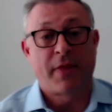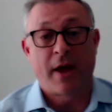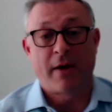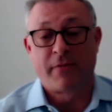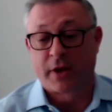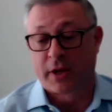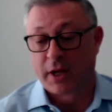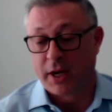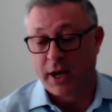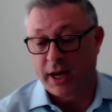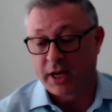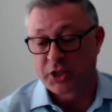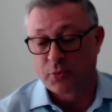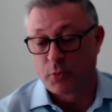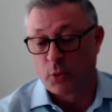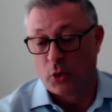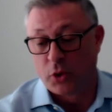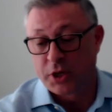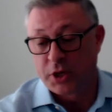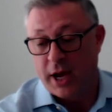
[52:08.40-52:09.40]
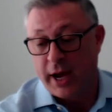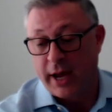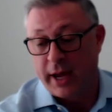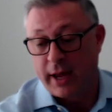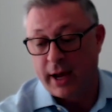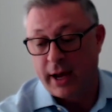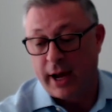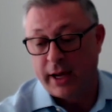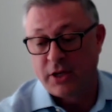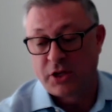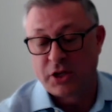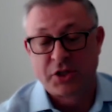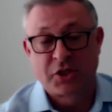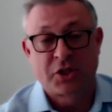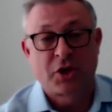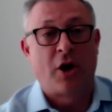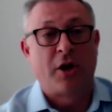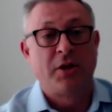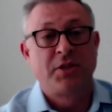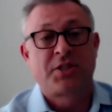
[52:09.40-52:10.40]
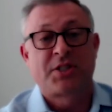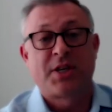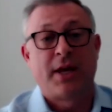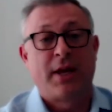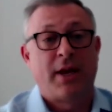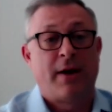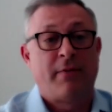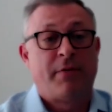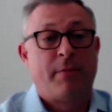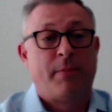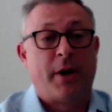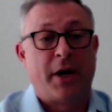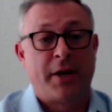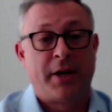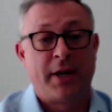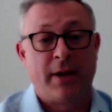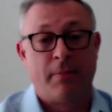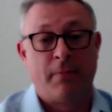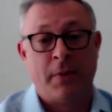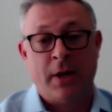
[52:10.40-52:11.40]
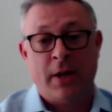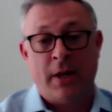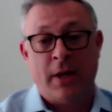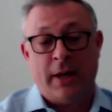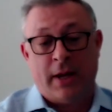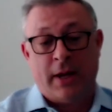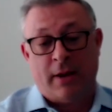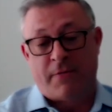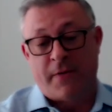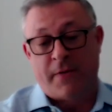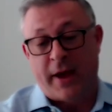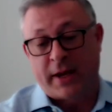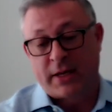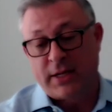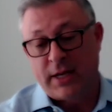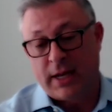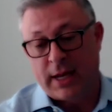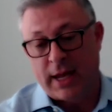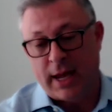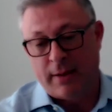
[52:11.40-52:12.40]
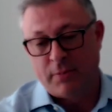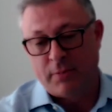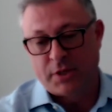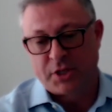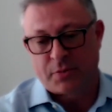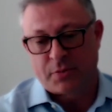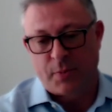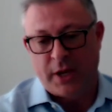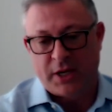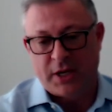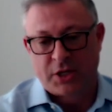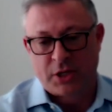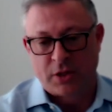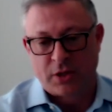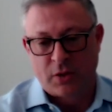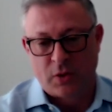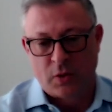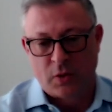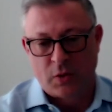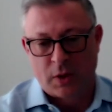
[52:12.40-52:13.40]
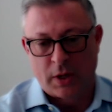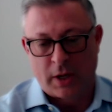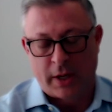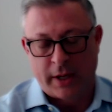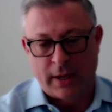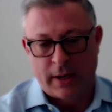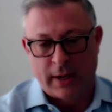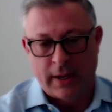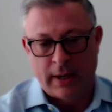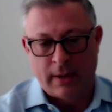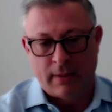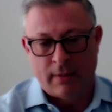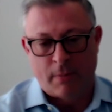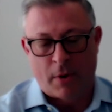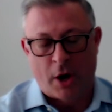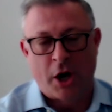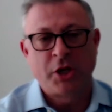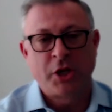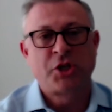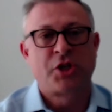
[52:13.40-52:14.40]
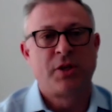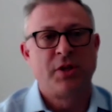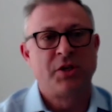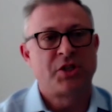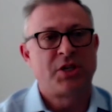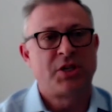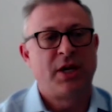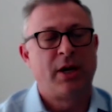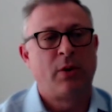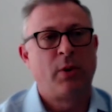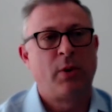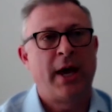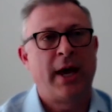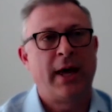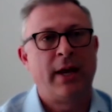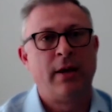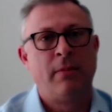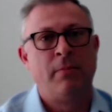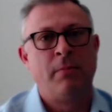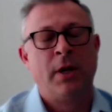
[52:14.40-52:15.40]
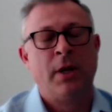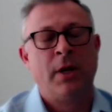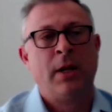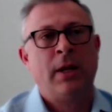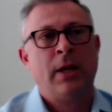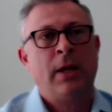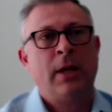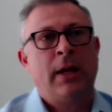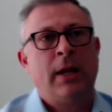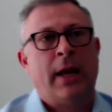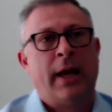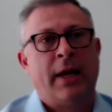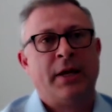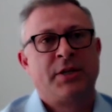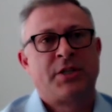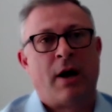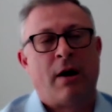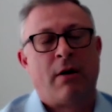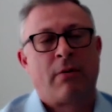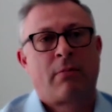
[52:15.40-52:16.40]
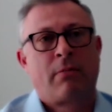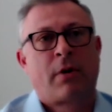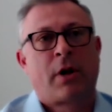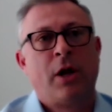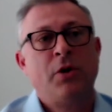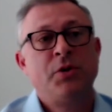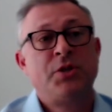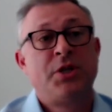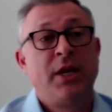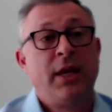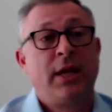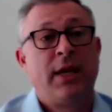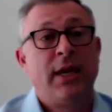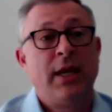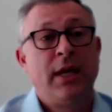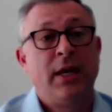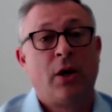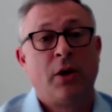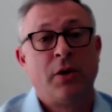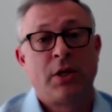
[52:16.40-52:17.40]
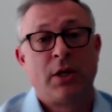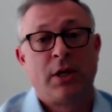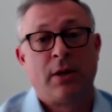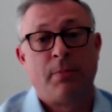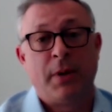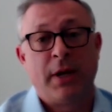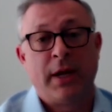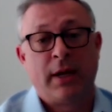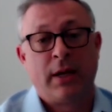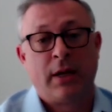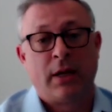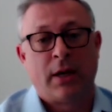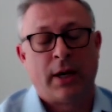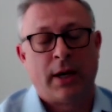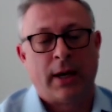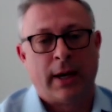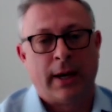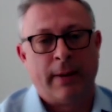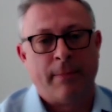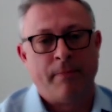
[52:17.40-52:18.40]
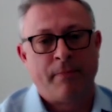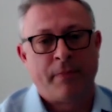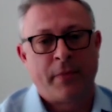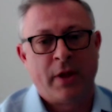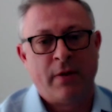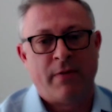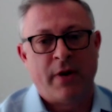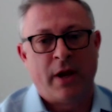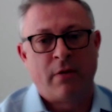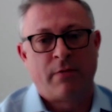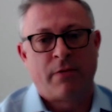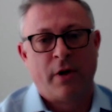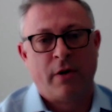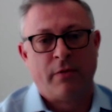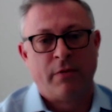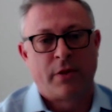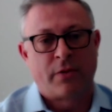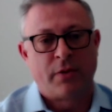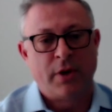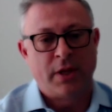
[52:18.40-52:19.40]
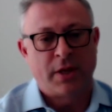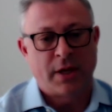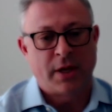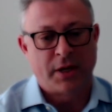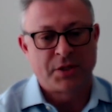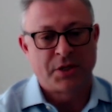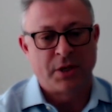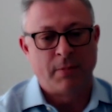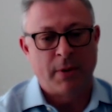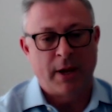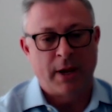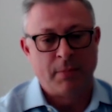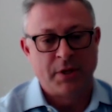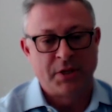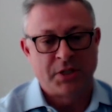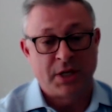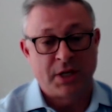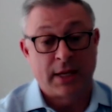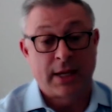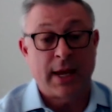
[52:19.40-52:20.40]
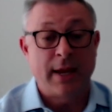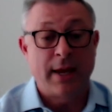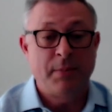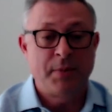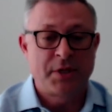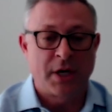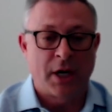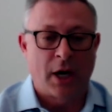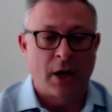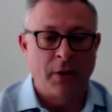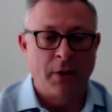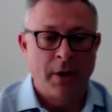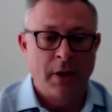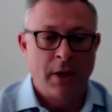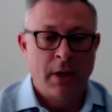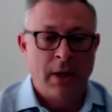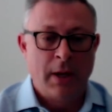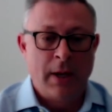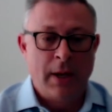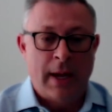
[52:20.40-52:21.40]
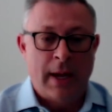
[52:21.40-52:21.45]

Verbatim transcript: African export. I I just can't say enough about him. In fact, he came to speak to in in March this year. We had him as our closing keynote at a big um, event for over 3,000 members in Cape Town. Hmm.